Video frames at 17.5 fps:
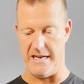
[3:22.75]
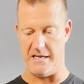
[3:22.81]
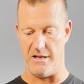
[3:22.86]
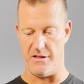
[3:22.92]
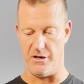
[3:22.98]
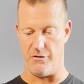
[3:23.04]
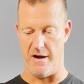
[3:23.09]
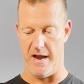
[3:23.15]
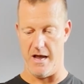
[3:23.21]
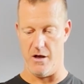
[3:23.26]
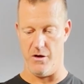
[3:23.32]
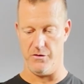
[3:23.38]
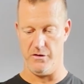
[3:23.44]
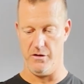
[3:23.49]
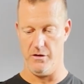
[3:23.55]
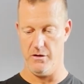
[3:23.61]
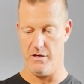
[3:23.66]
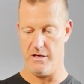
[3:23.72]
into the
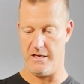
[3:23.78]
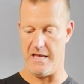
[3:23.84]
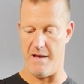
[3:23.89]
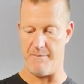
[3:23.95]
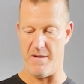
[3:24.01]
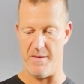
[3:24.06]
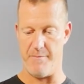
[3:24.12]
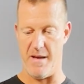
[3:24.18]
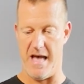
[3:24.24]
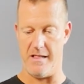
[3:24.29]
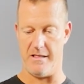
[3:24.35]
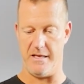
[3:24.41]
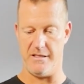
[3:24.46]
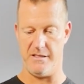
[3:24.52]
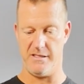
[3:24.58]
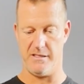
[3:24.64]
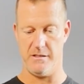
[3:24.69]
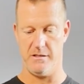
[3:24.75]
ground, get my
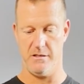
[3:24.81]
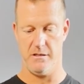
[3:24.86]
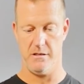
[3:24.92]
balance,